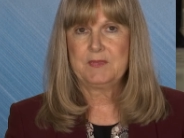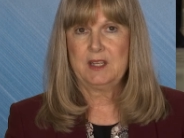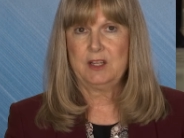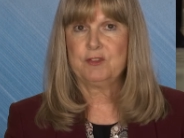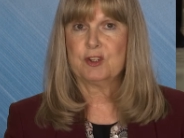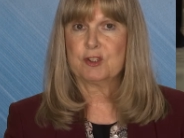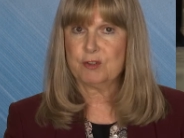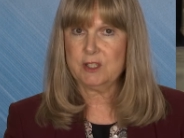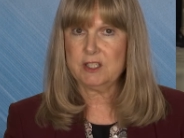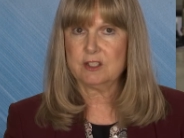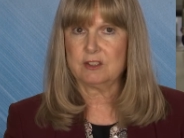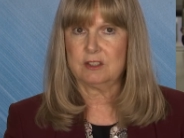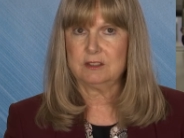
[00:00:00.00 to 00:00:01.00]
If you're
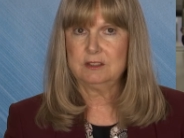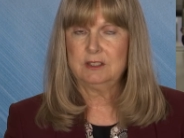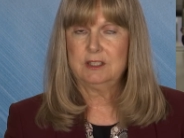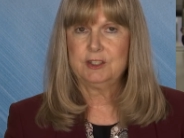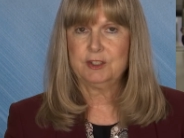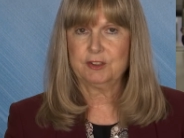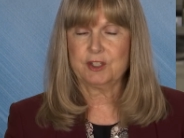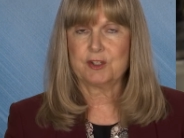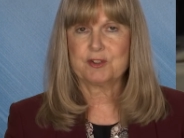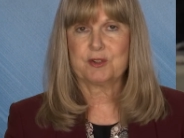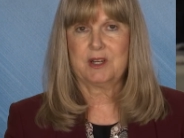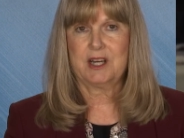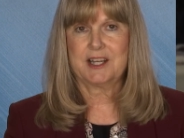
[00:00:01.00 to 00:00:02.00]
critical, you'll go
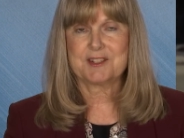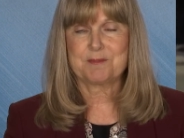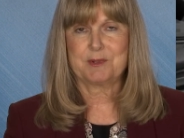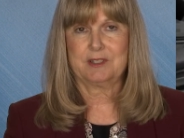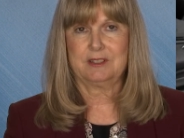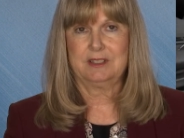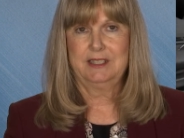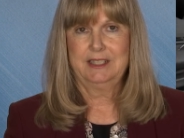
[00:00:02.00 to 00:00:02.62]
to a hospital.